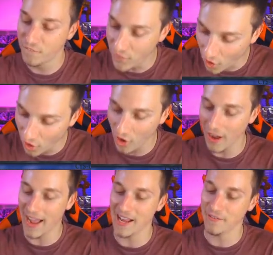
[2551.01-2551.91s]
four,
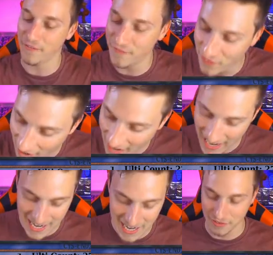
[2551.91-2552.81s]
and
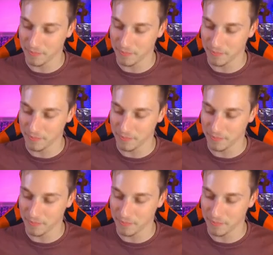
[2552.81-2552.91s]
five!